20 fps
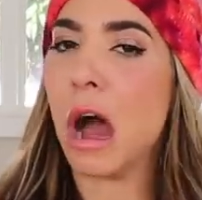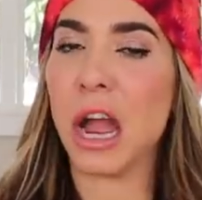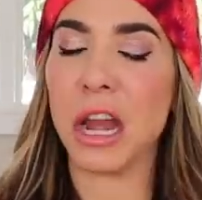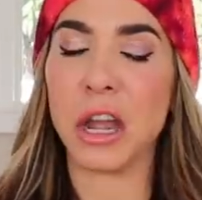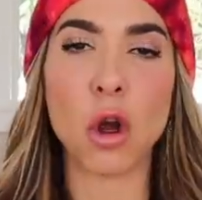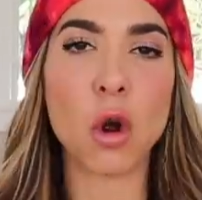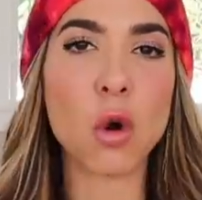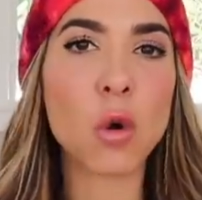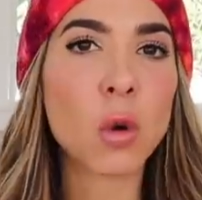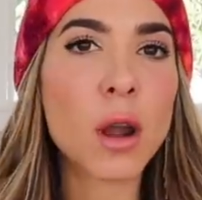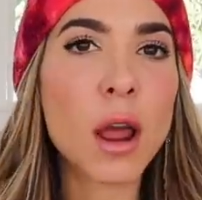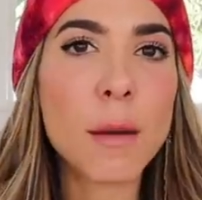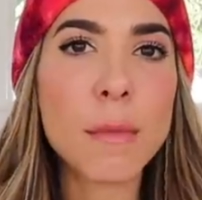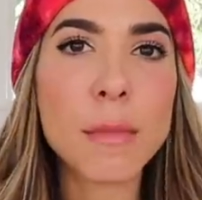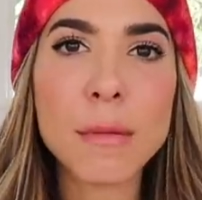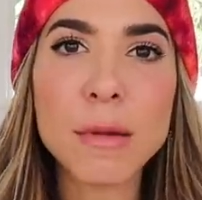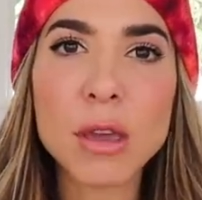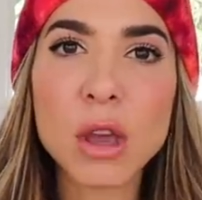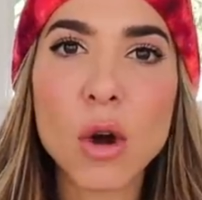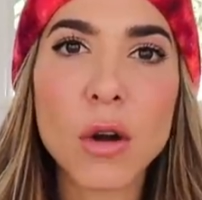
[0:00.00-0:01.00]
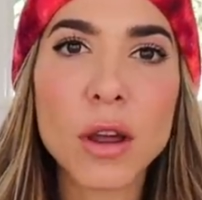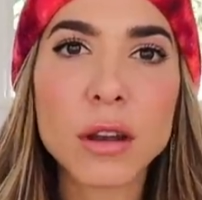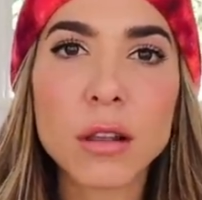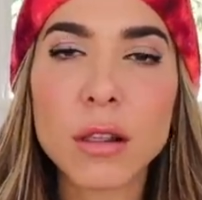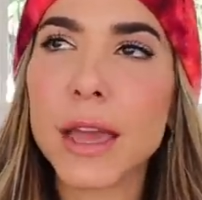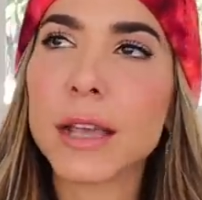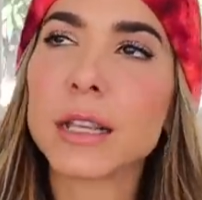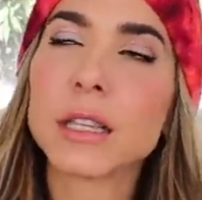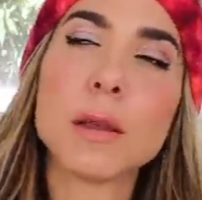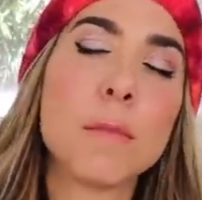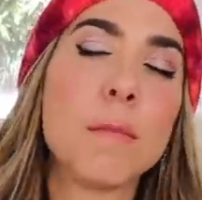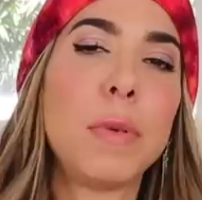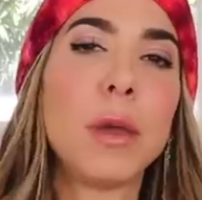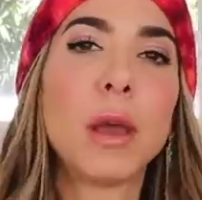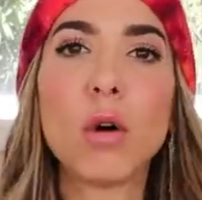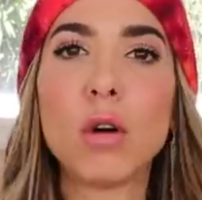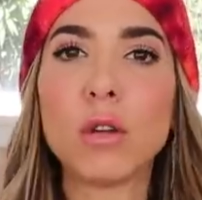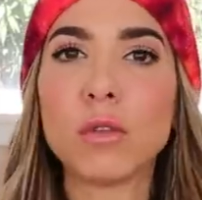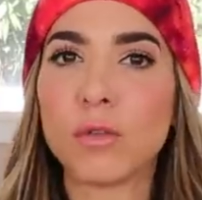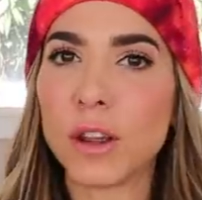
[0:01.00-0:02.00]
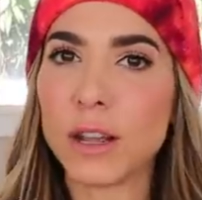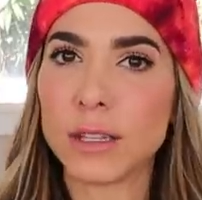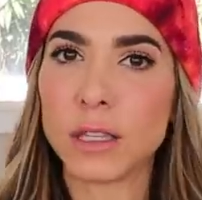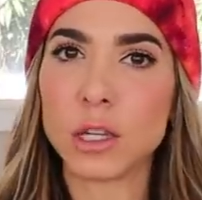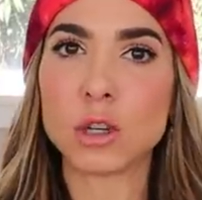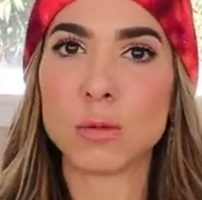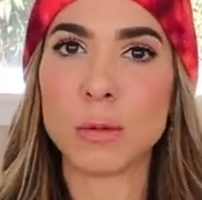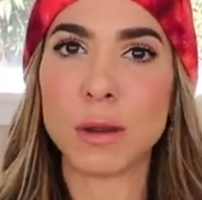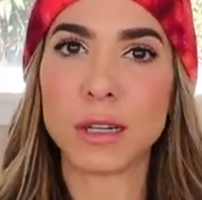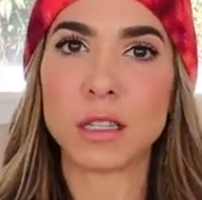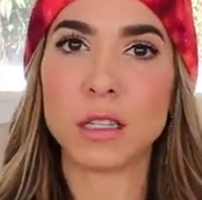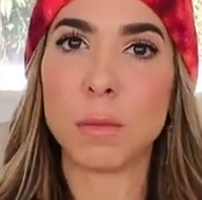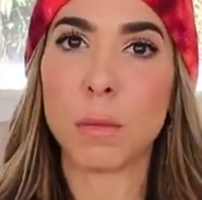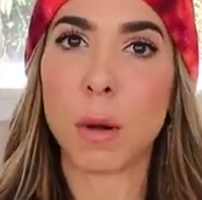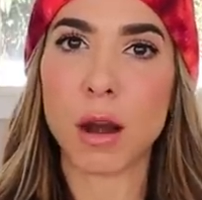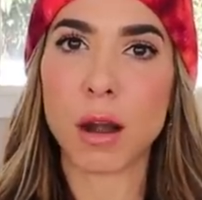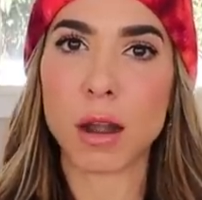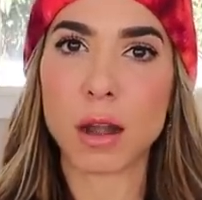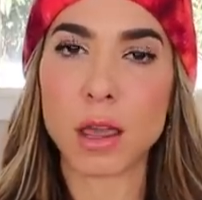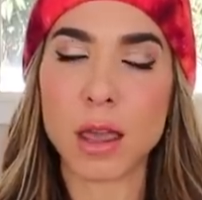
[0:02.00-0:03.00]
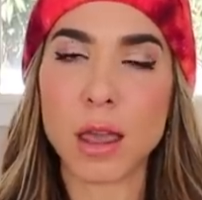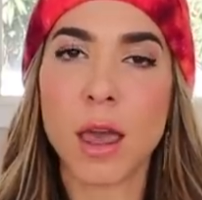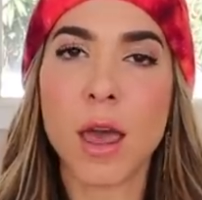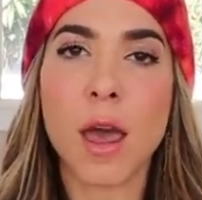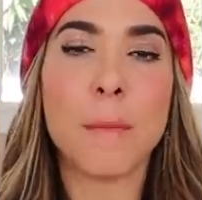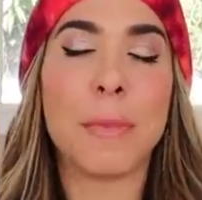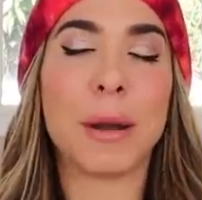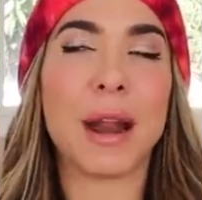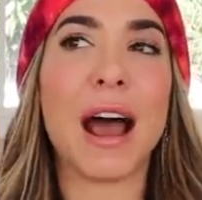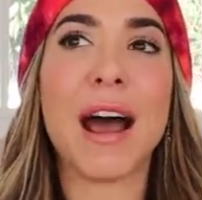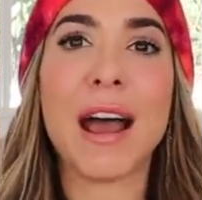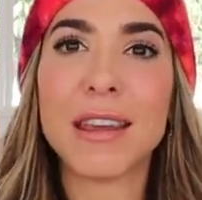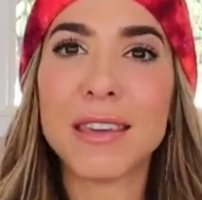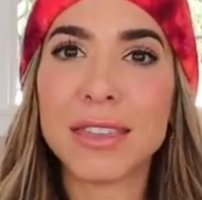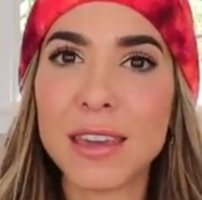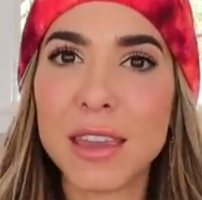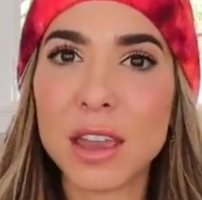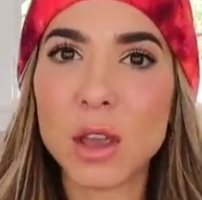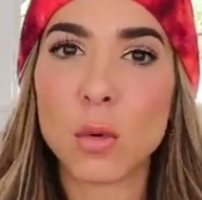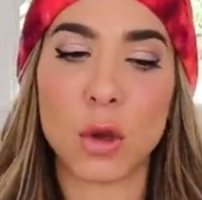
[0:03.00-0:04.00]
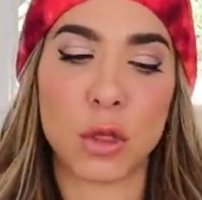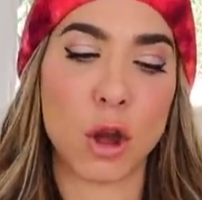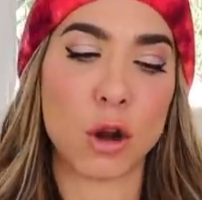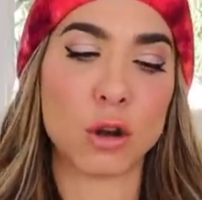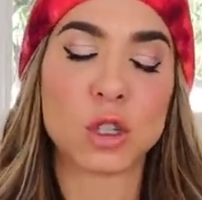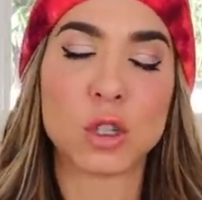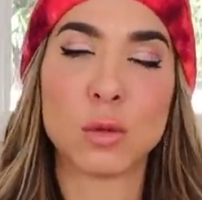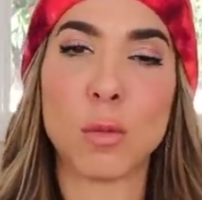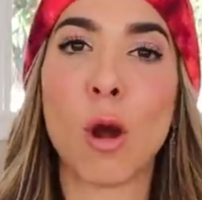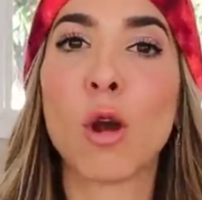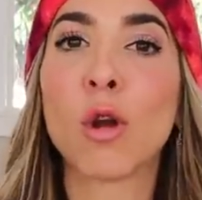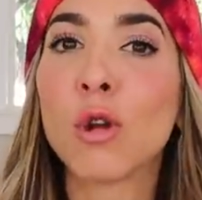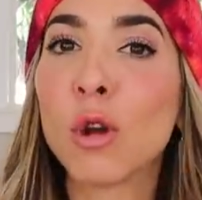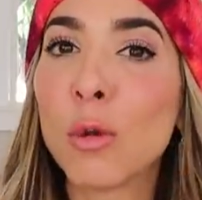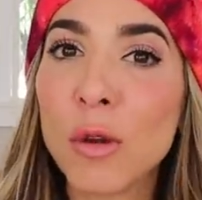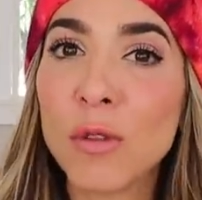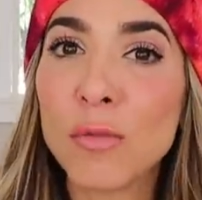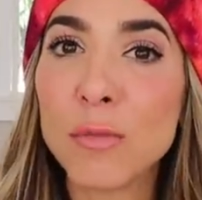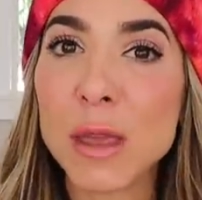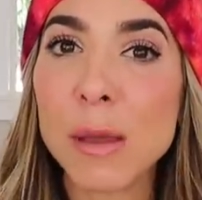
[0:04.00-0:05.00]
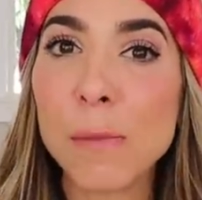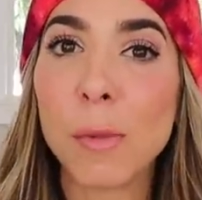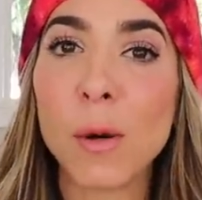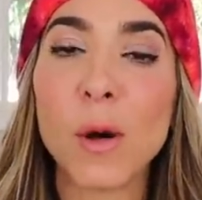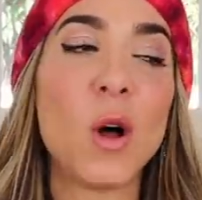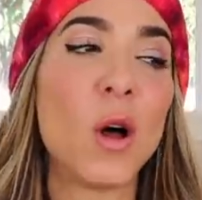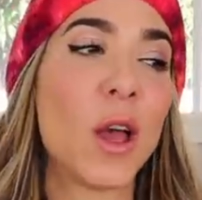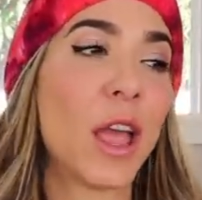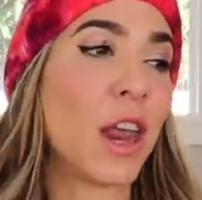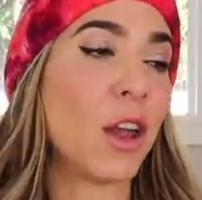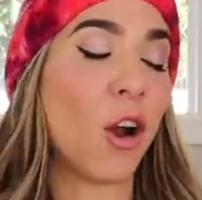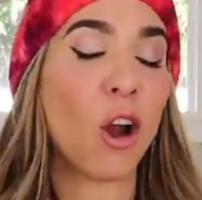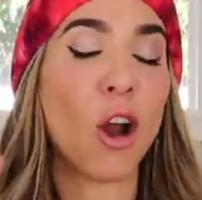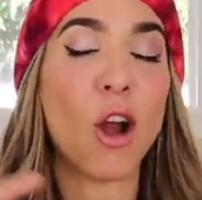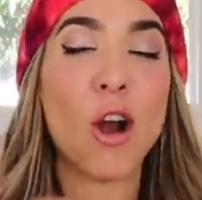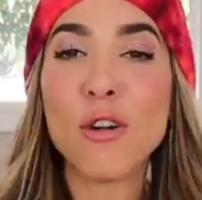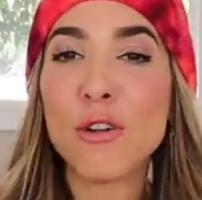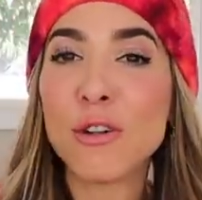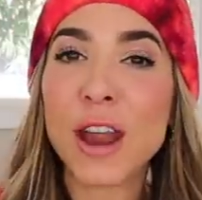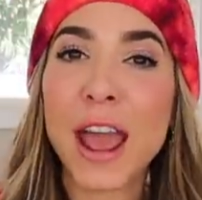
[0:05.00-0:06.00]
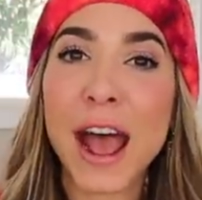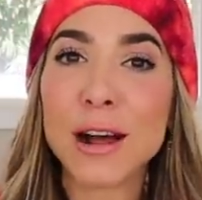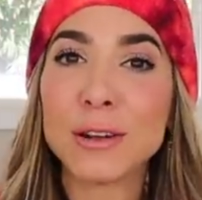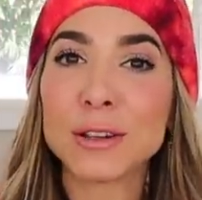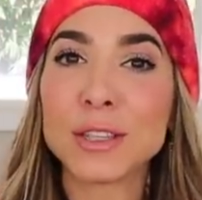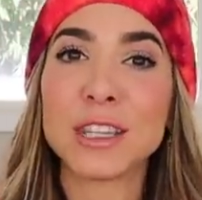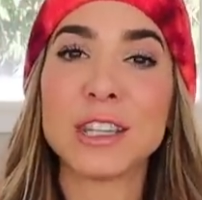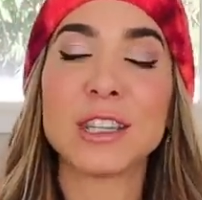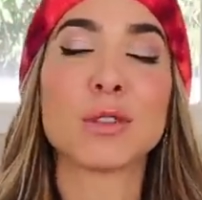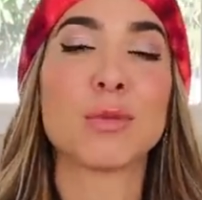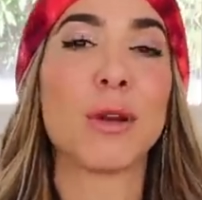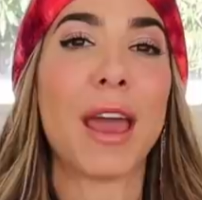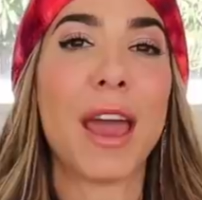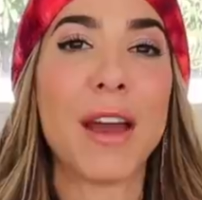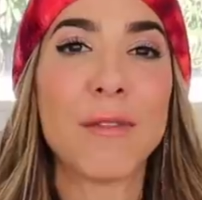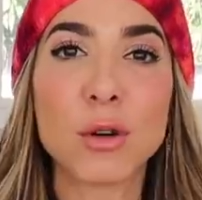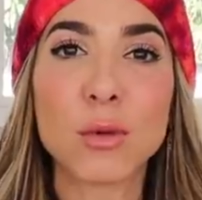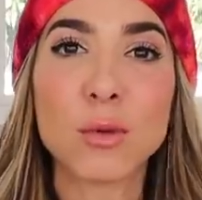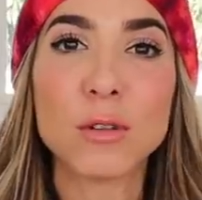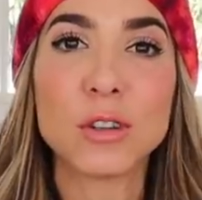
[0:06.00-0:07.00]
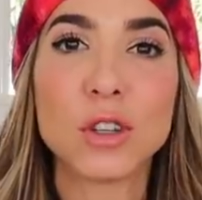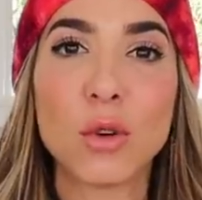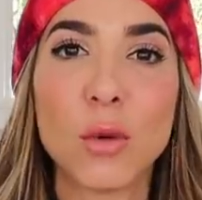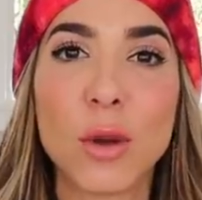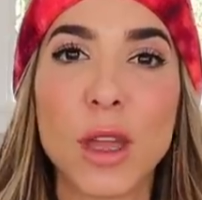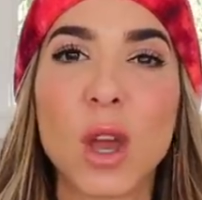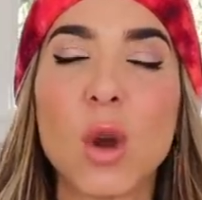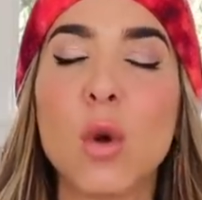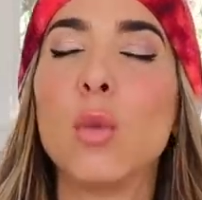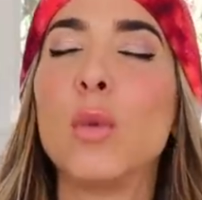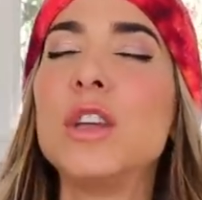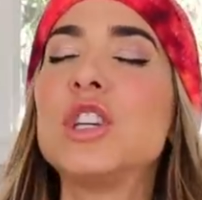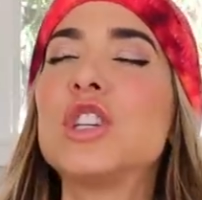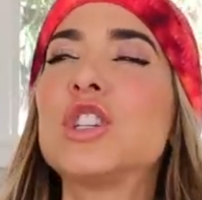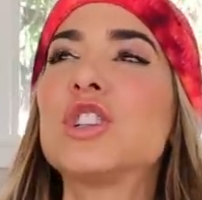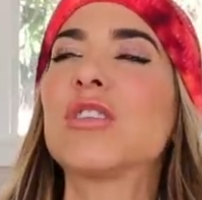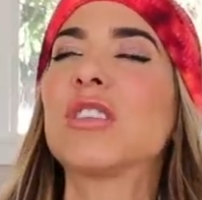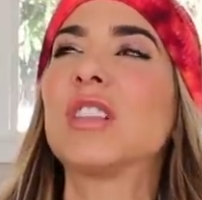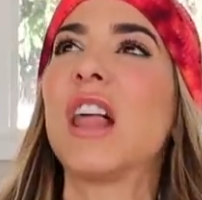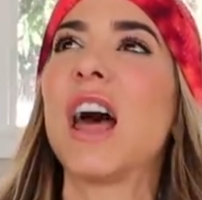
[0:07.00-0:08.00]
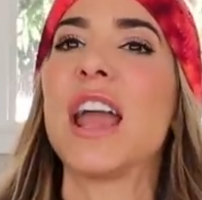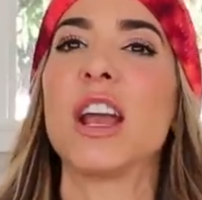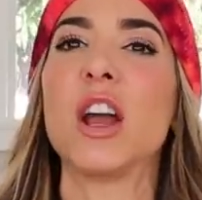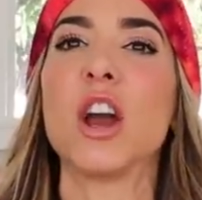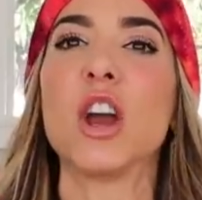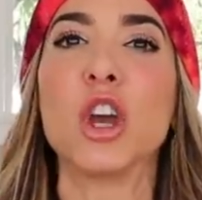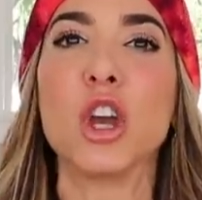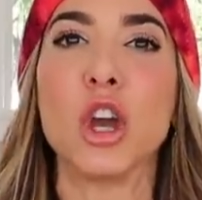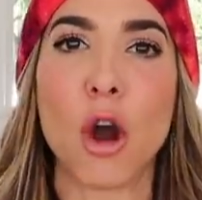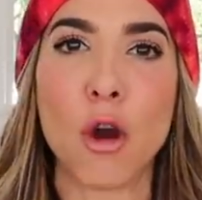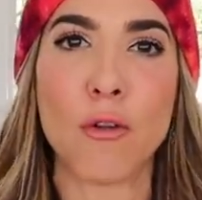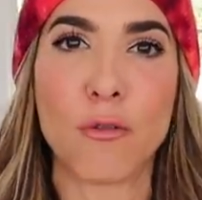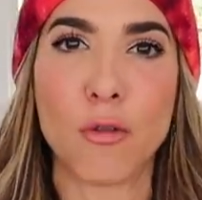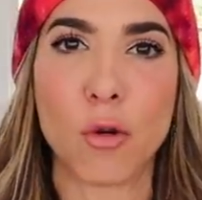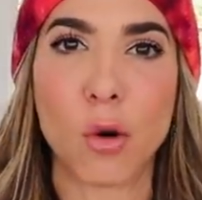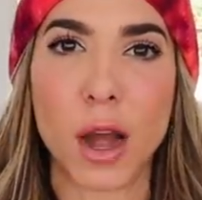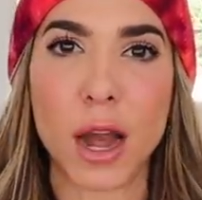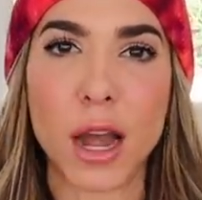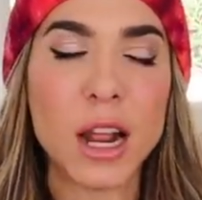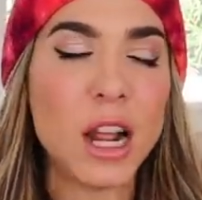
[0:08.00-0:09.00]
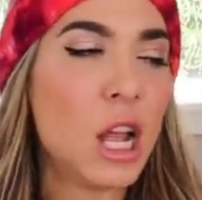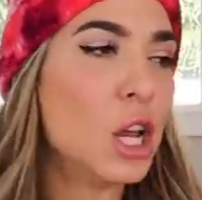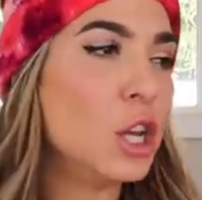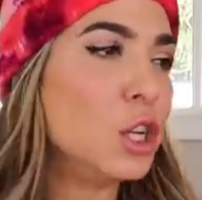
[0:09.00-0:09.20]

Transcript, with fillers: I know we're not maybe going to like some big old fancy schmancy party, but I think with our small group of people in our own houses, whatever we're doing, we should like go for it.